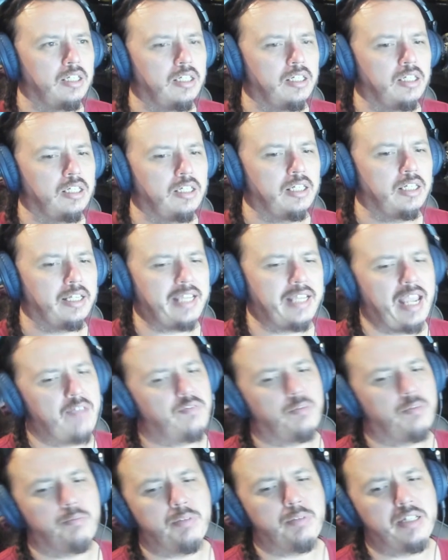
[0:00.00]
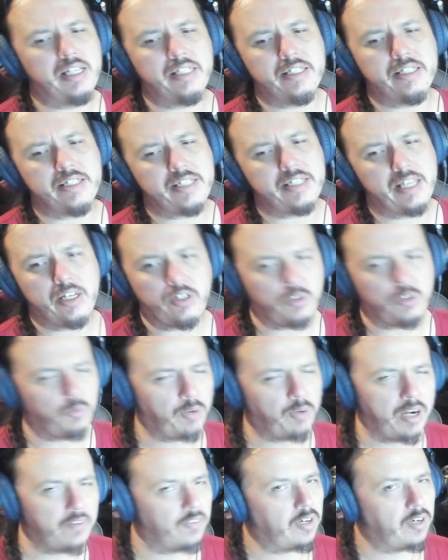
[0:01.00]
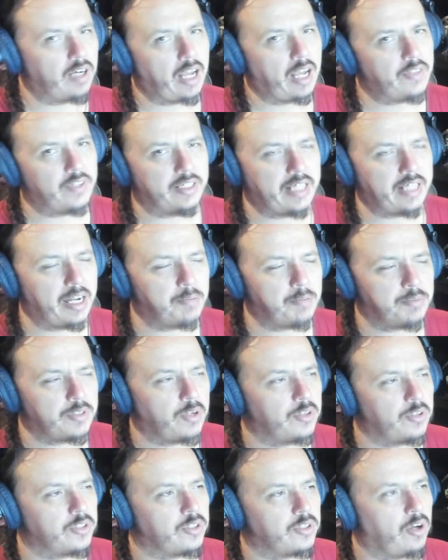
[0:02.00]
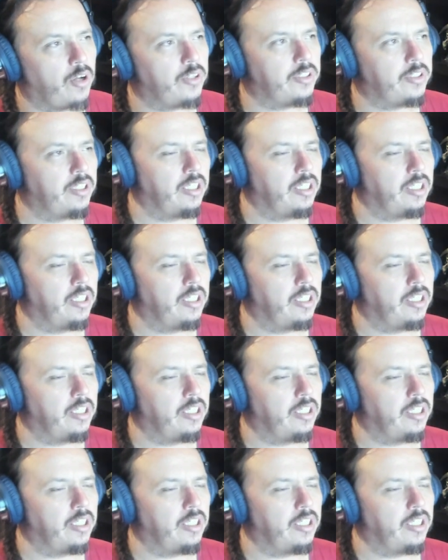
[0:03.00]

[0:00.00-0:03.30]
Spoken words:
It Came From Beneath the Sink, or whatever I think that episode is called.